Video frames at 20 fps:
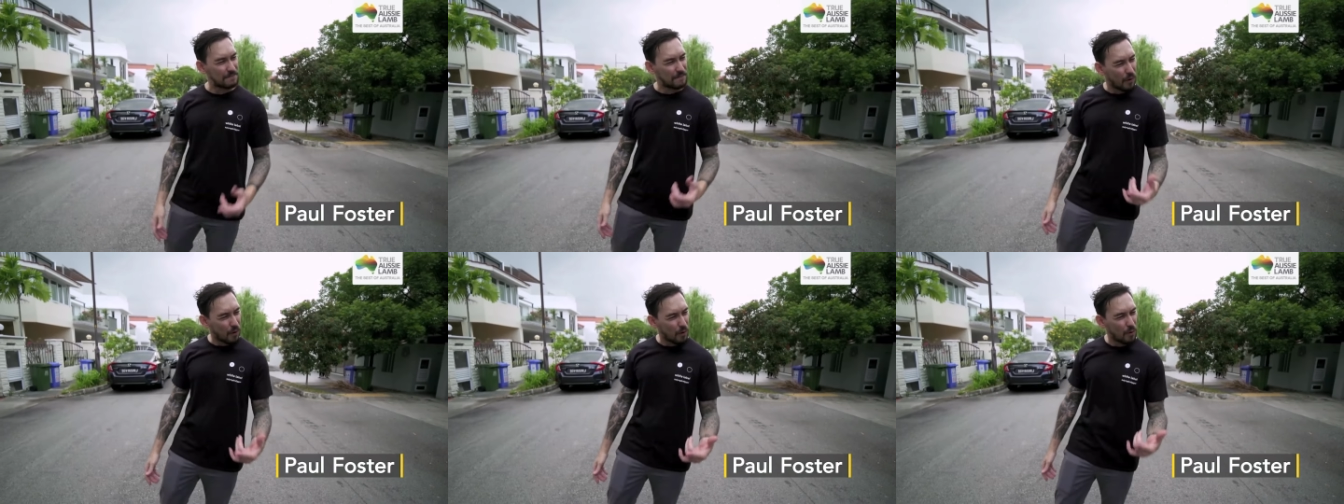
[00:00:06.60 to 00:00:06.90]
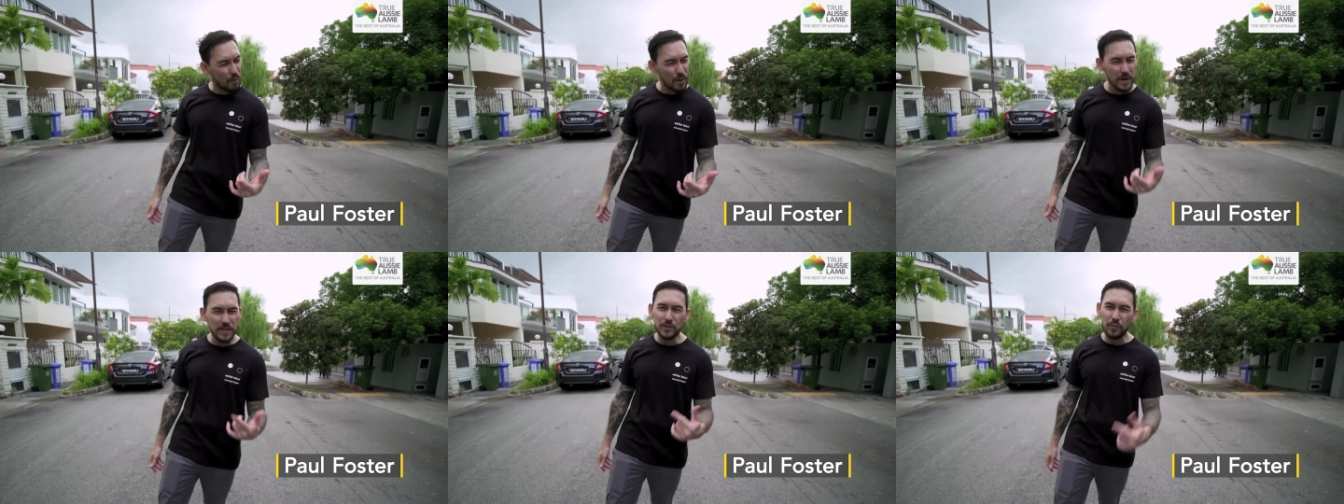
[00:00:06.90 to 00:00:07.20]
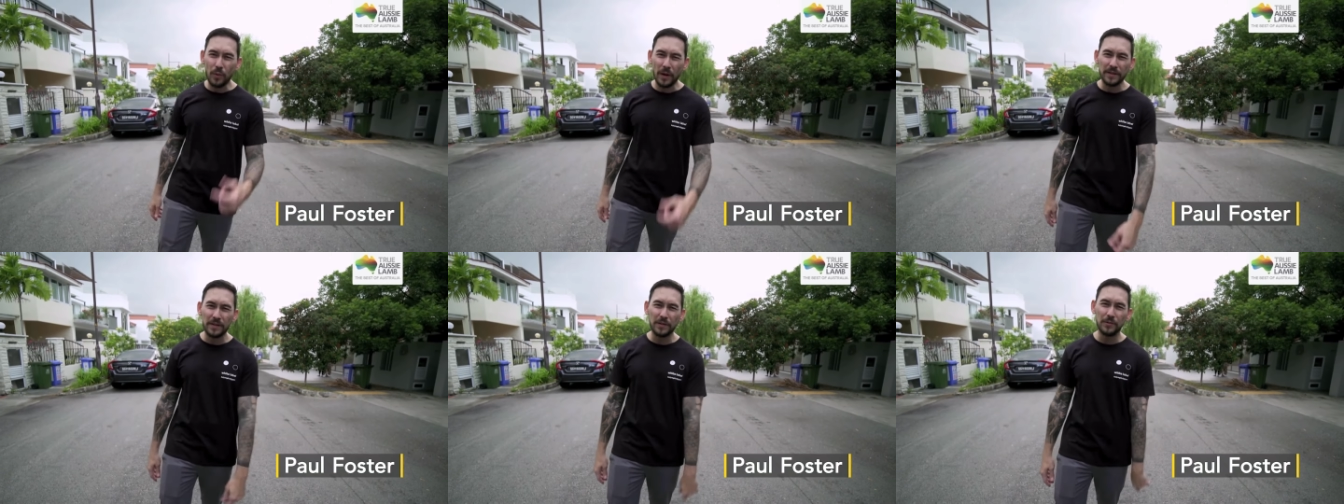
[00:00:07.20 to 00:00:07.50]
I've
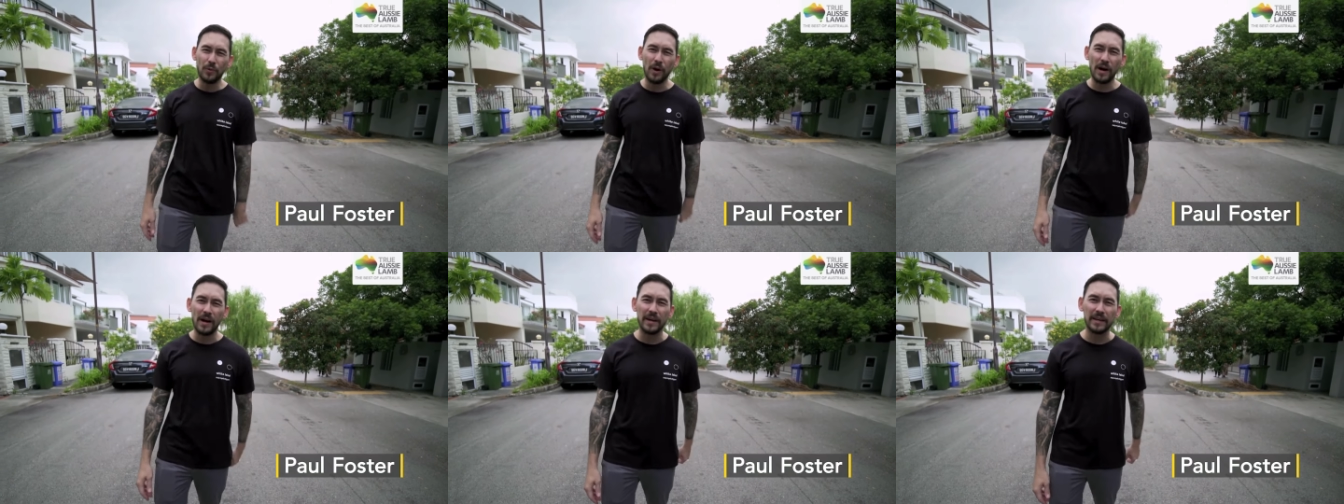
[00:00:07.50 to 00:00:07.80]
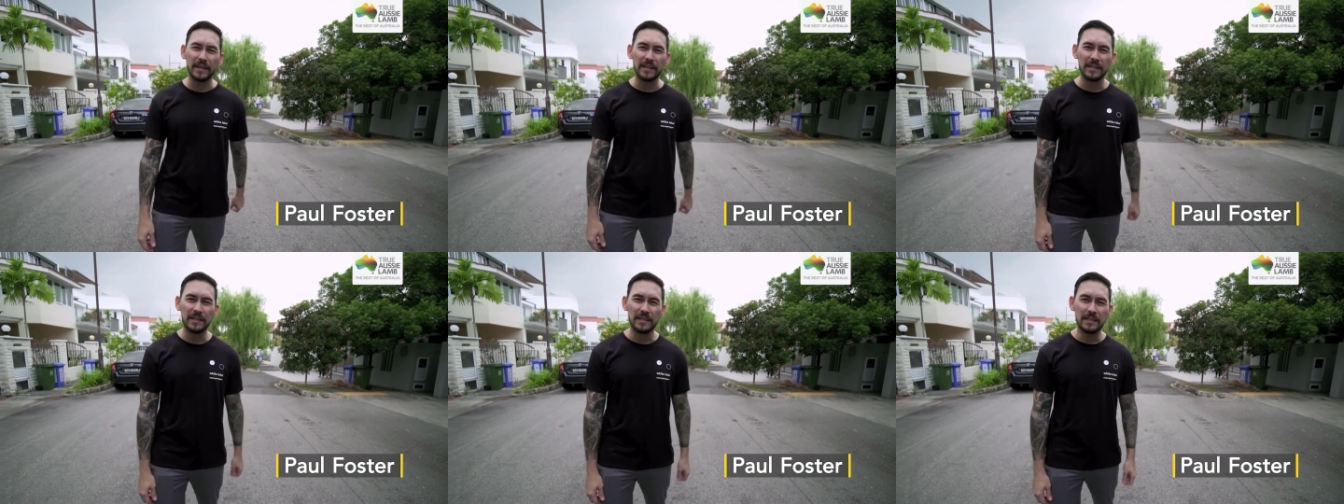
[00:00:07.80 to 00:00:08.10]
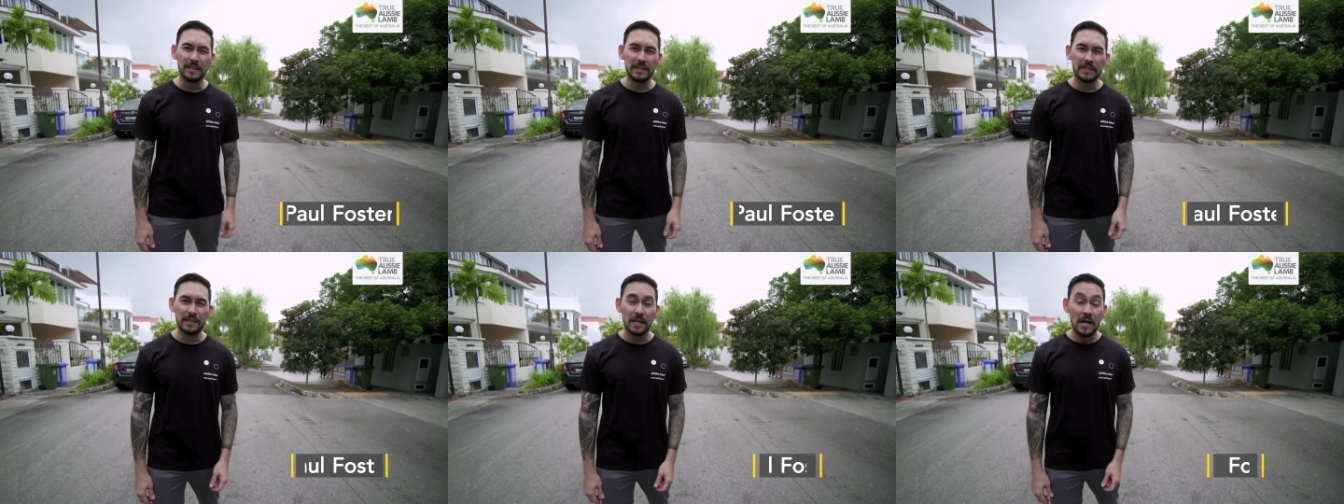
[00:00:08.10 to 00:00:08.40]
always wondered why.
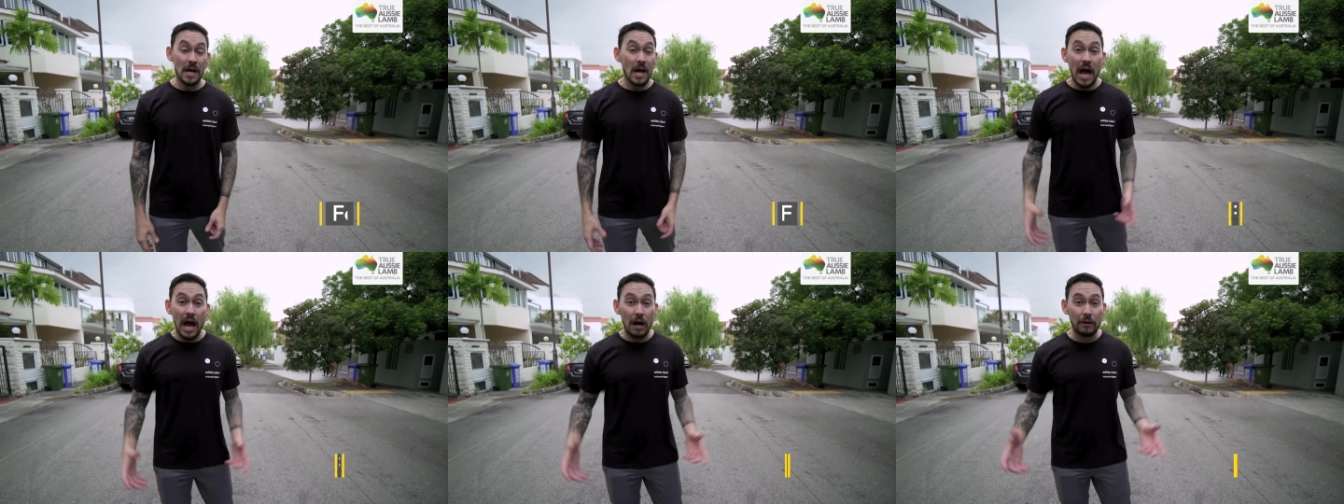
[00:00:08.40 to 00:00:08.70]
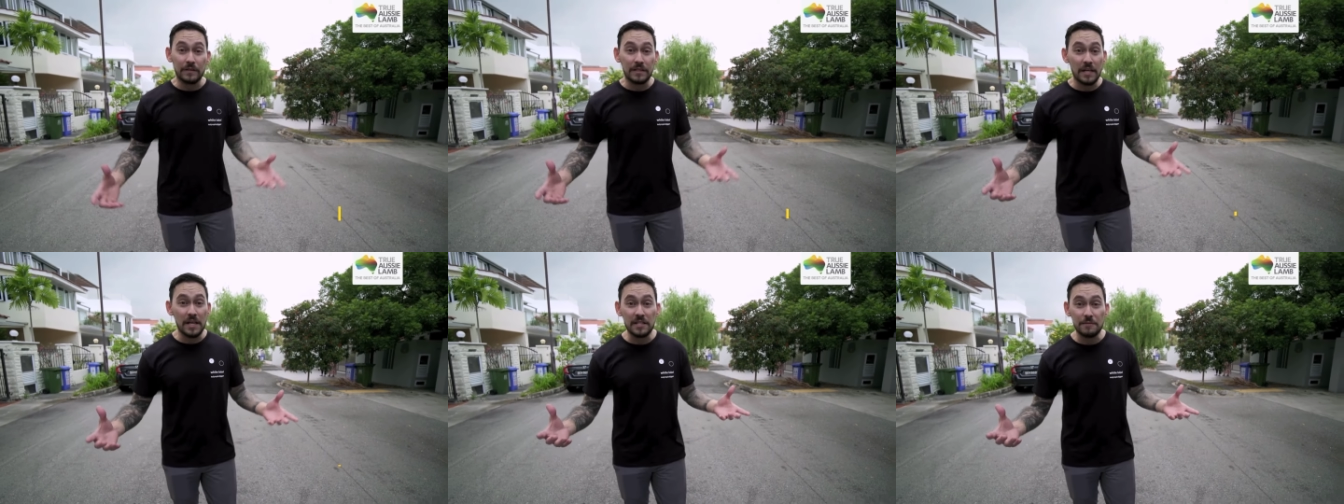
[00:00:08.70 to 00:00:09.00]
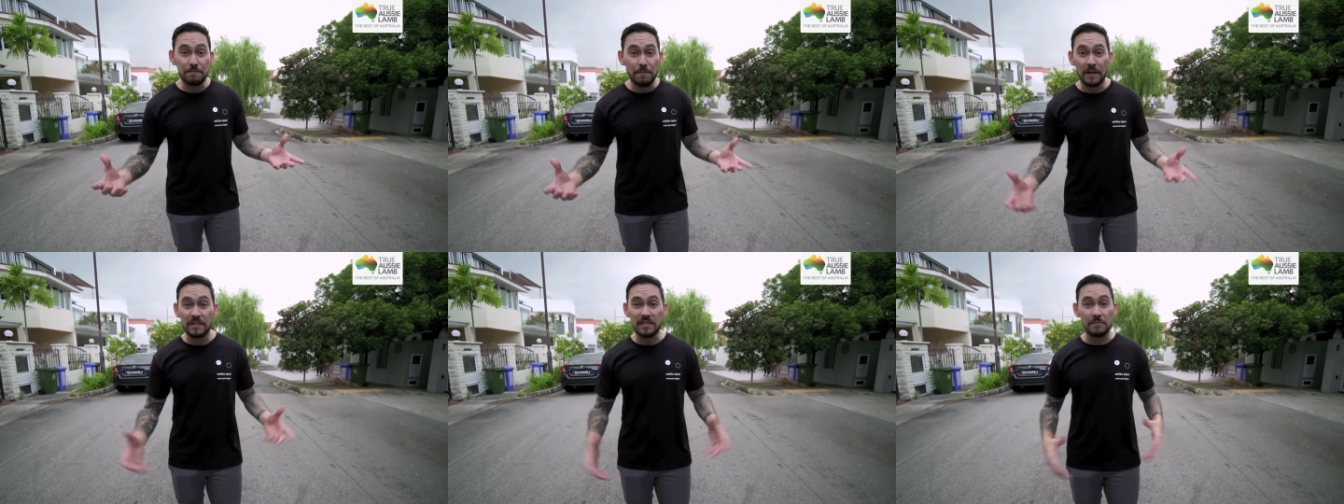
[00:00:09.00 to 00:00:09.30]
Our
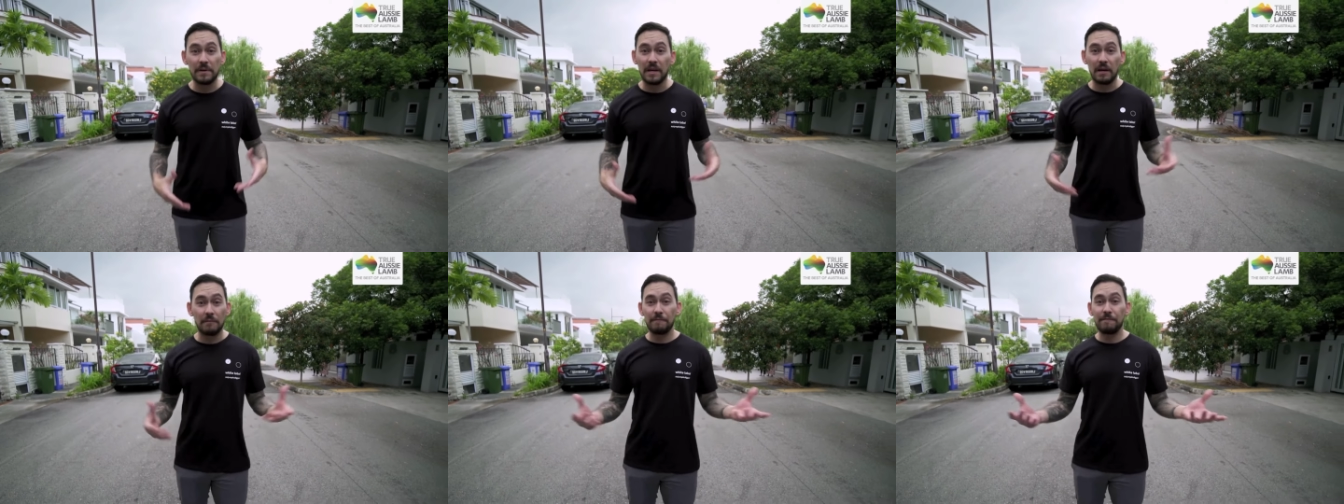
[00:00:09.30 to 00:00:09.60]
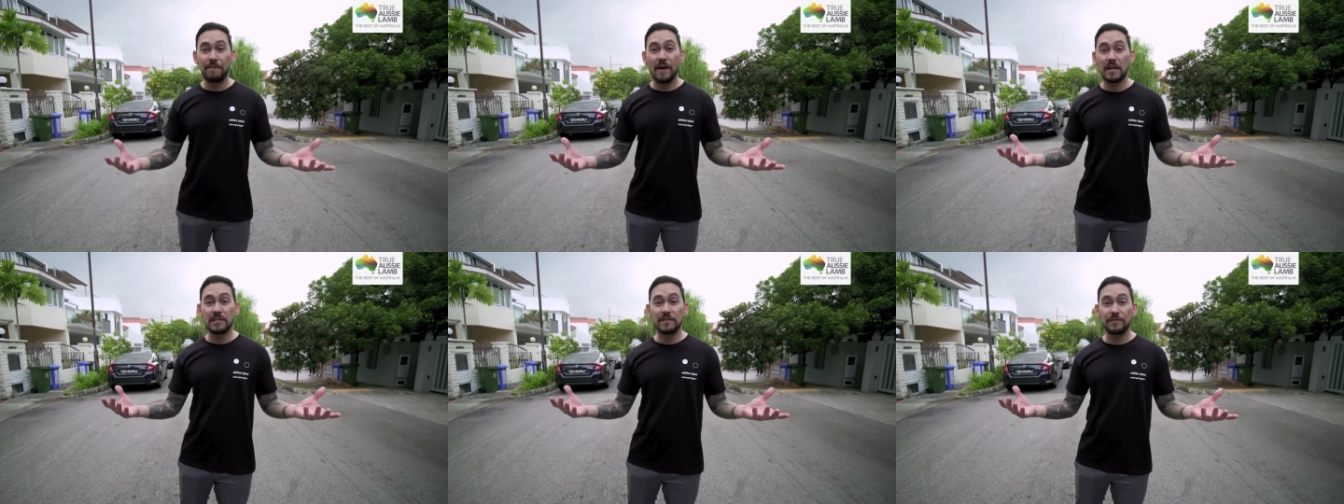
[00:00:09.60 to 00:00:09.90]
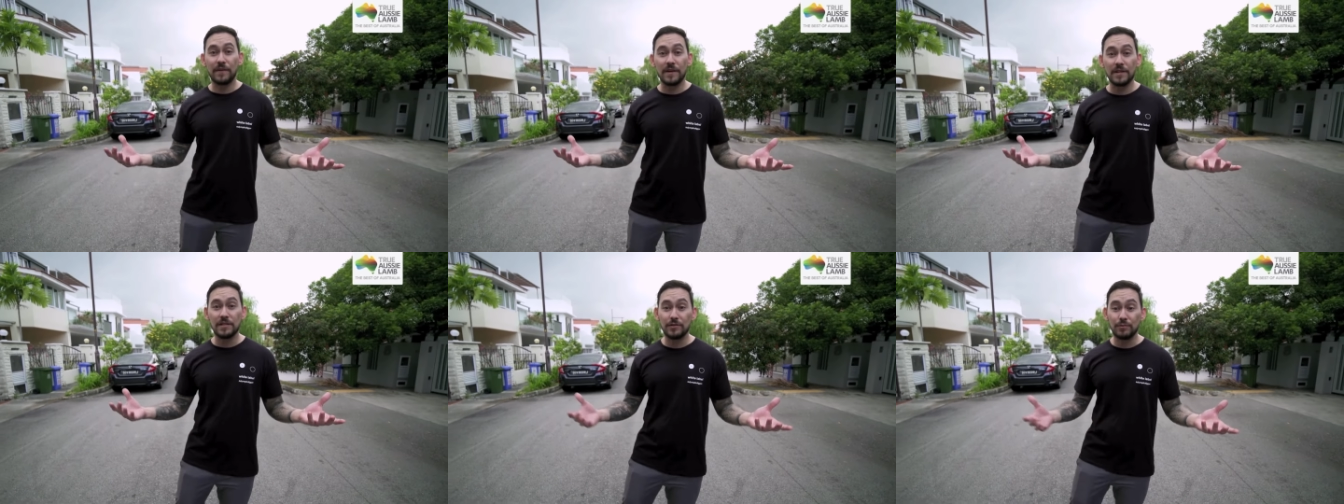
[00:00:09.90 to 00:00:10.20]
taste buds have become
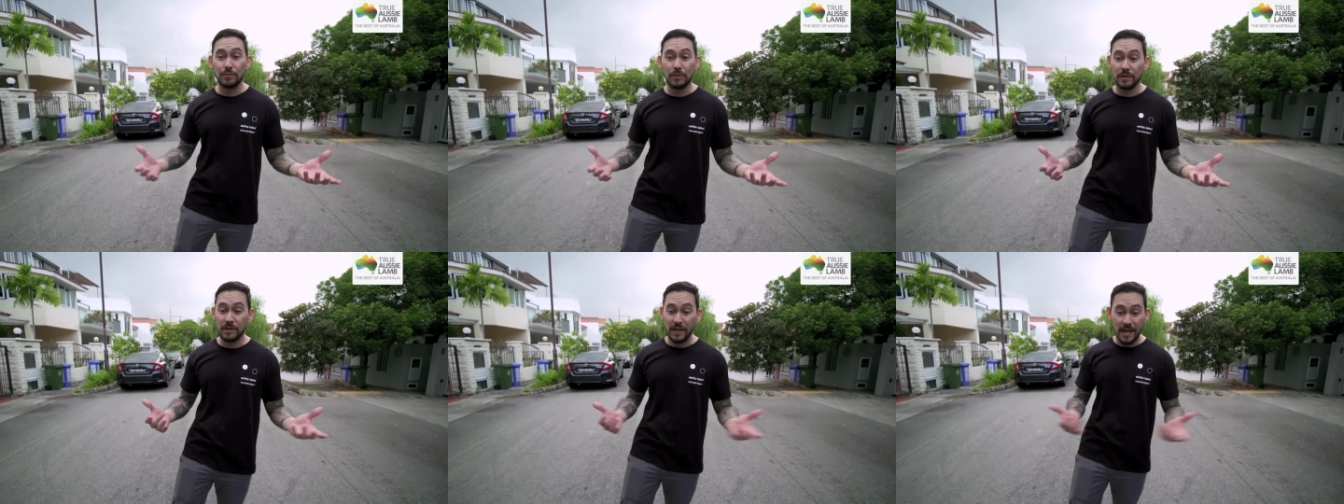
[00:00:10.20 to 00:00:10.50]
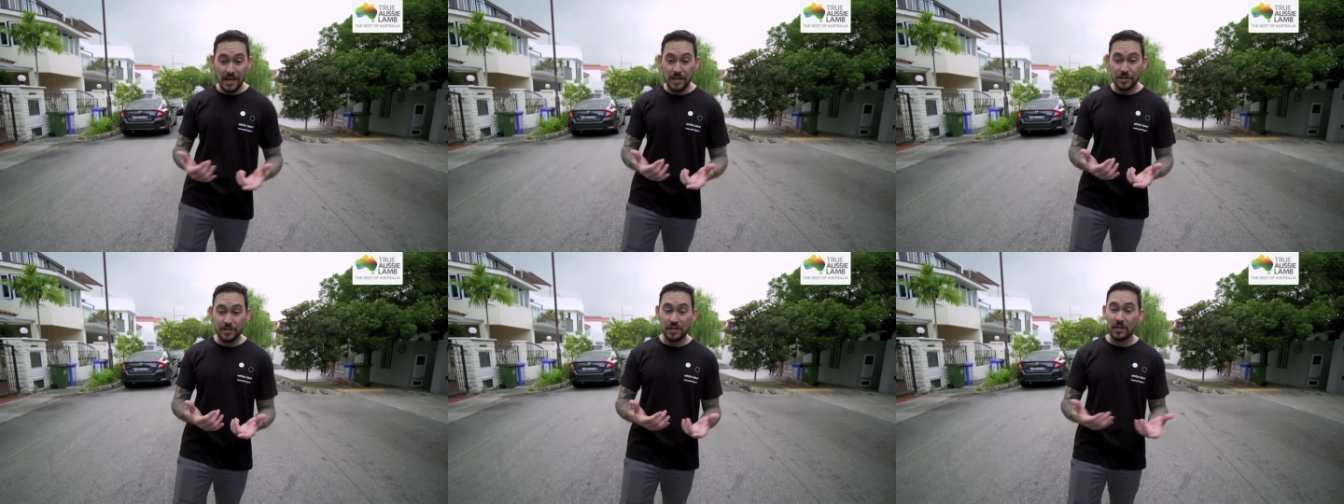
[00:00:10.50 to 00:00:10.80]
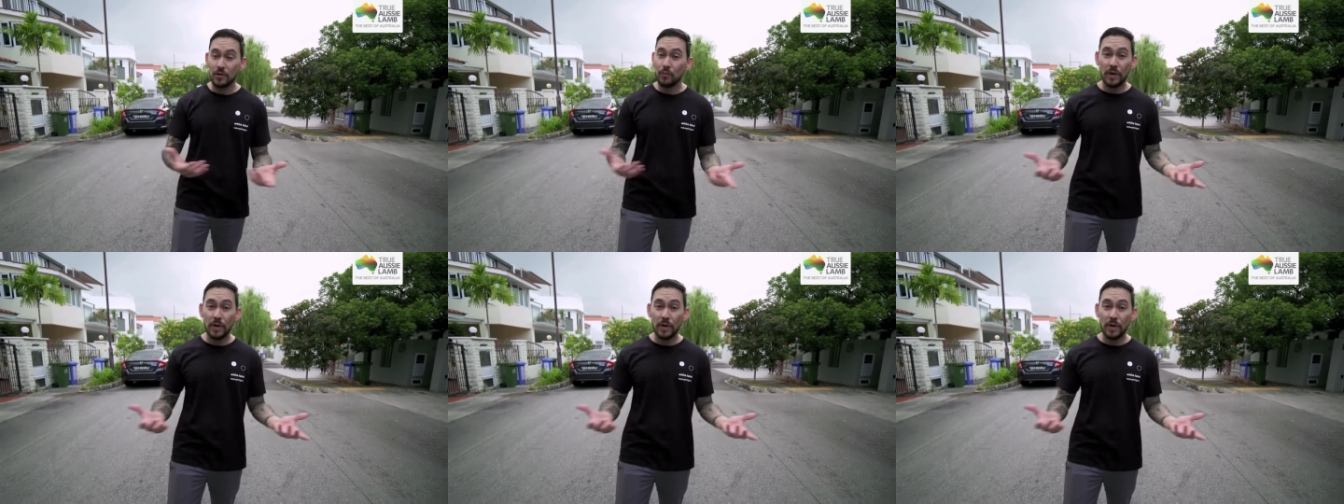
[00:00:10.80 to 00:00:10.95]
fast friends with Asian